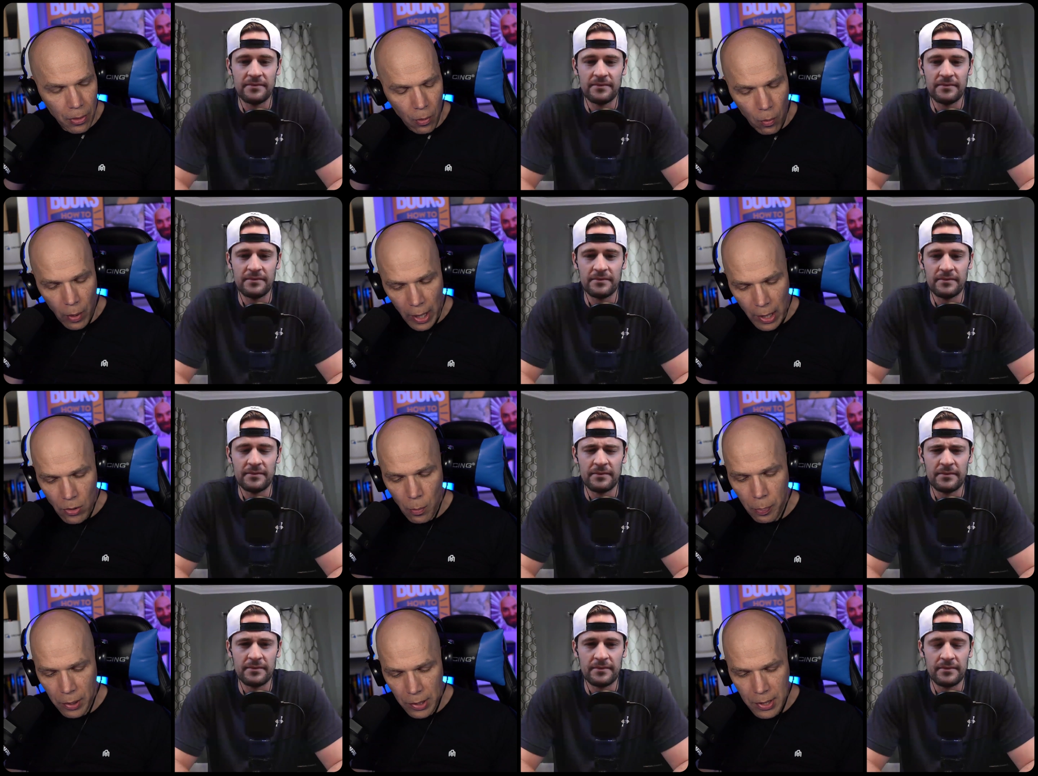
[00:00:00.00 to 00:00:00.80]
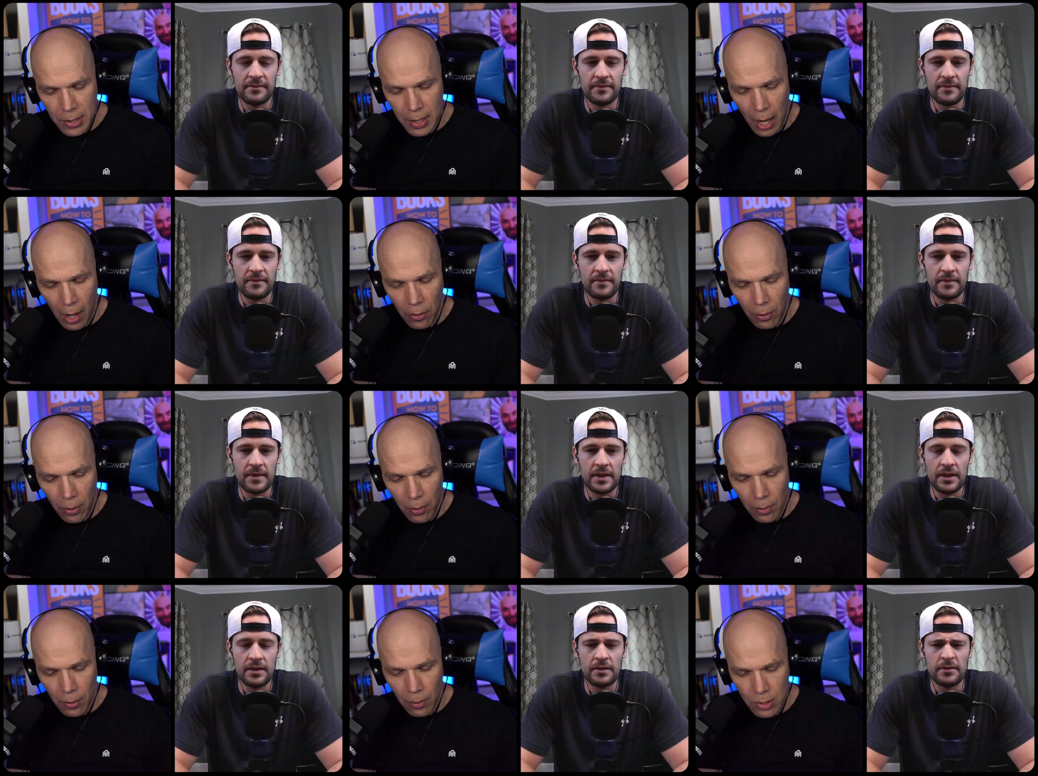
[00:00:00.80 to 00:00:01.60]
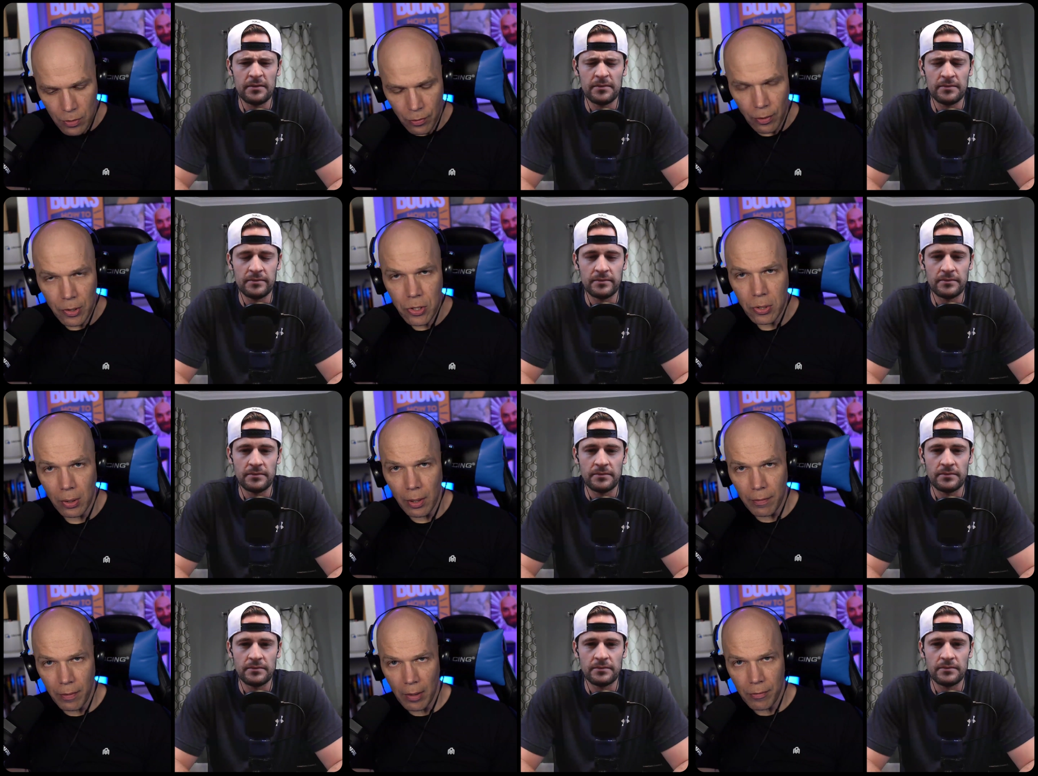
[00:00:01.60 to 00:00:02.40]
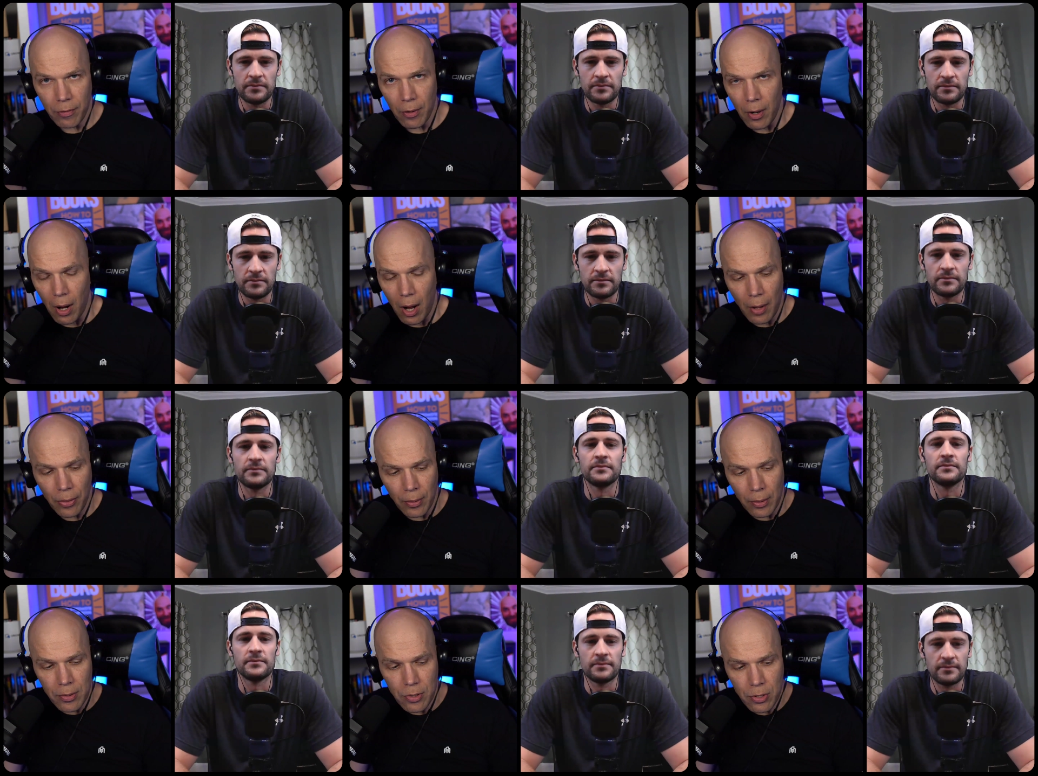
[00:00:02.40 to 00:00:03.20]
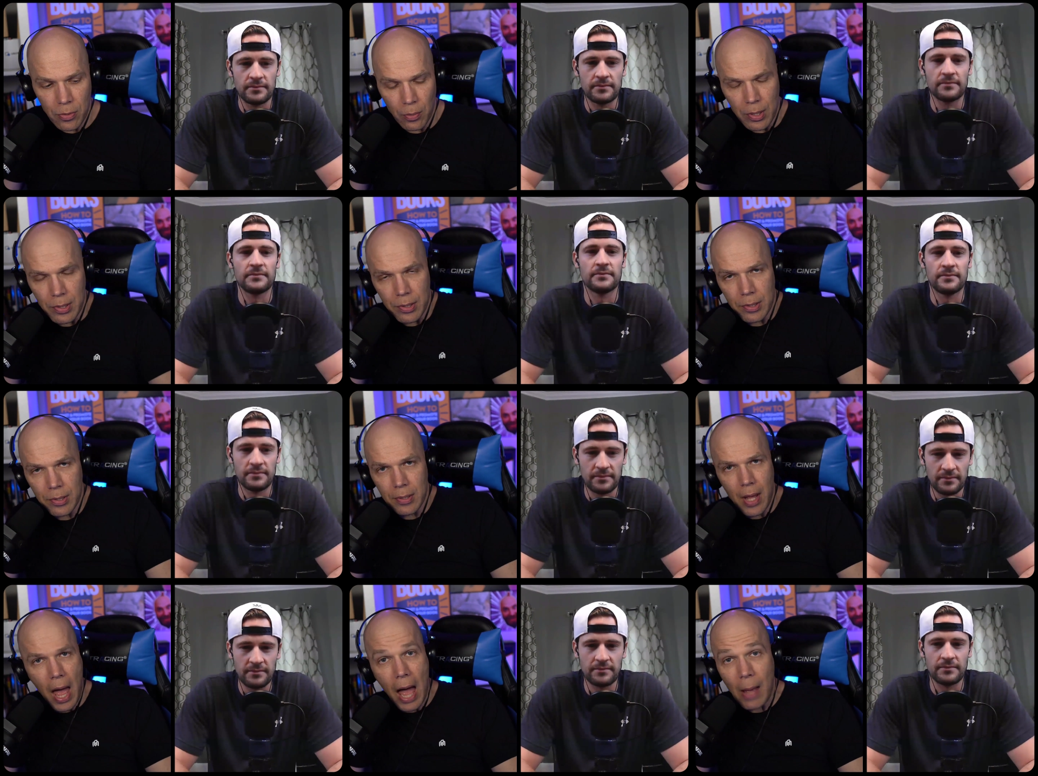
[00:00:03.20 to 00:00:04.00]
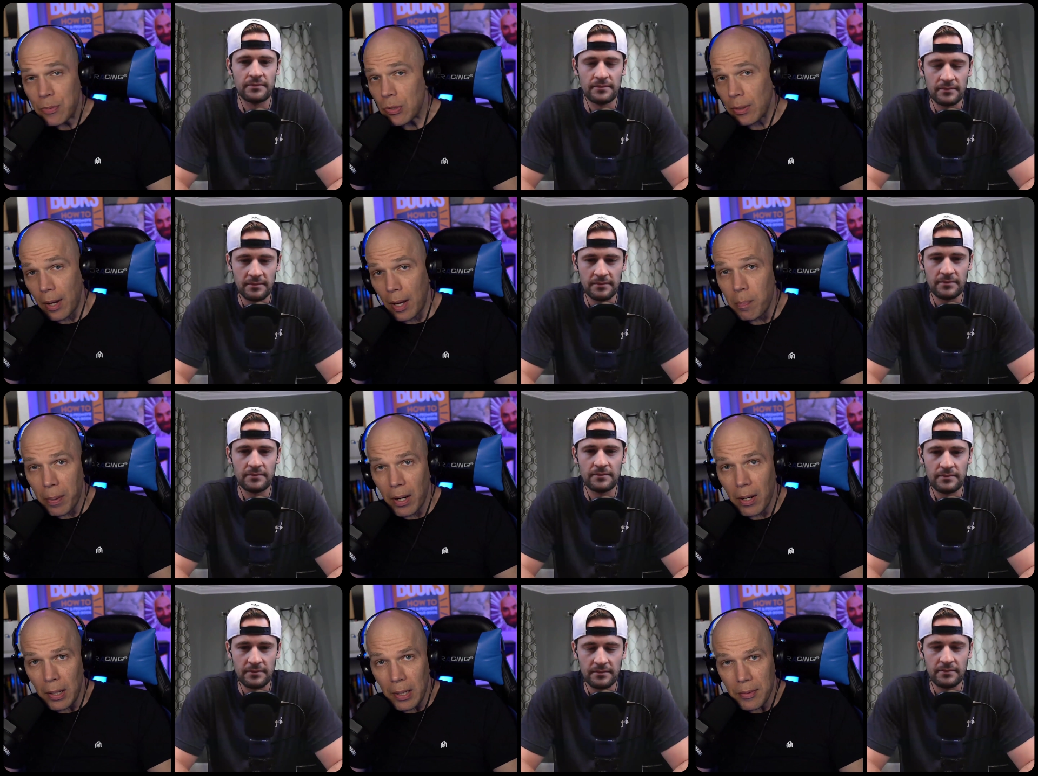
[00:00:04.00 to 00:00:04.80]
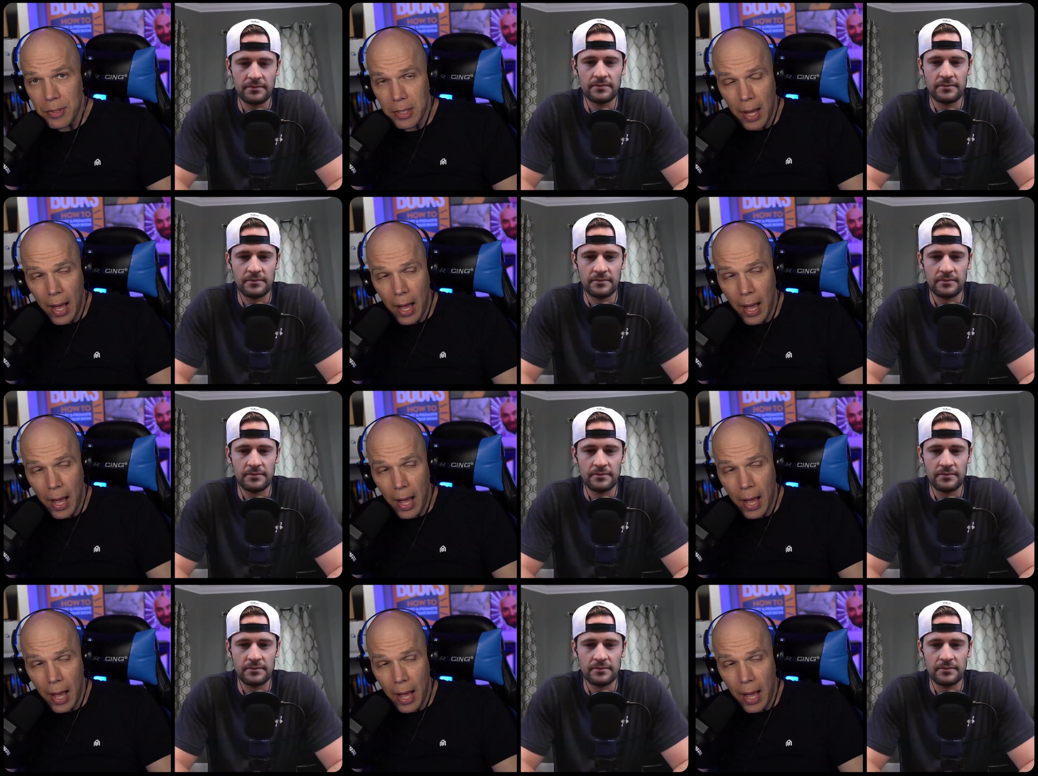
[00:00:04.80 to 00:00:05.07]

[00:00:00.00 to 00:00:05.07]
Speaker 1: way you put together this virtual event for authors was absolutely unparalleled. See,